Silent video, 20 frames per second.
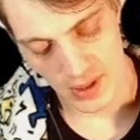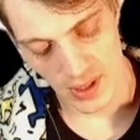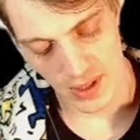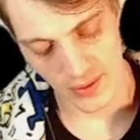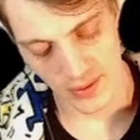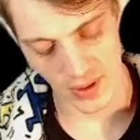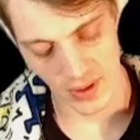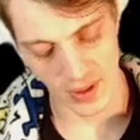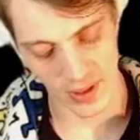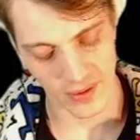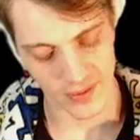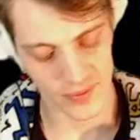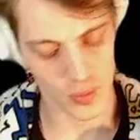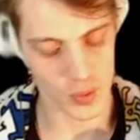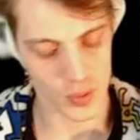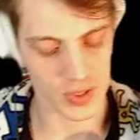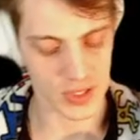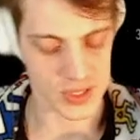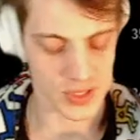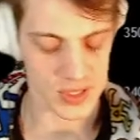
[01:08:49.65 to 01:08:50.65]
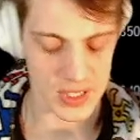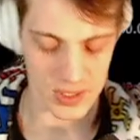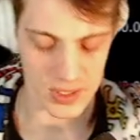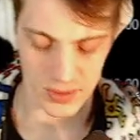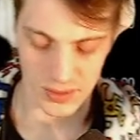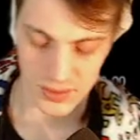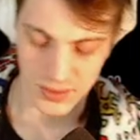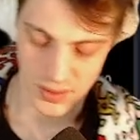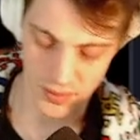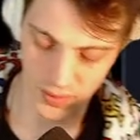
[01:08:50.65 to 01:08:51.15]
like 40
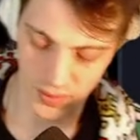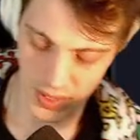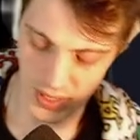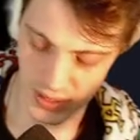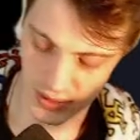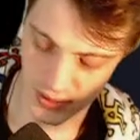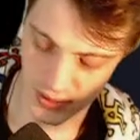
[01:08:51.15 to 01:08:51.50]
tickers already,